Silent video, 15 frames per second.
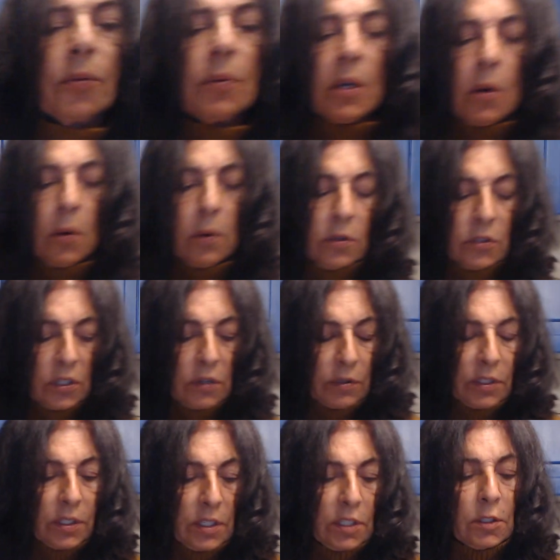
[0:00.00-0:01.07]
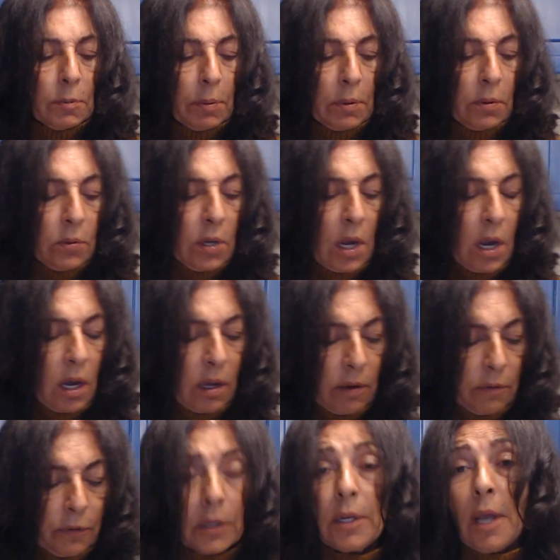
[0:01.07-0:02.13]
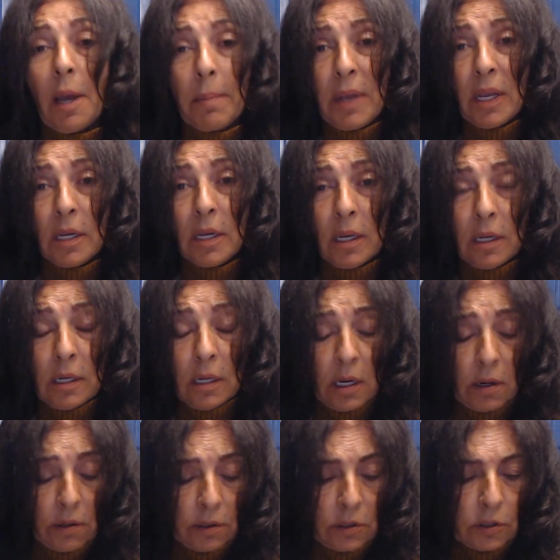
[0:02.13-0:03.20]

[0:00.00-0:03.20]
3/4 of a teaspoon of nutmeg in here.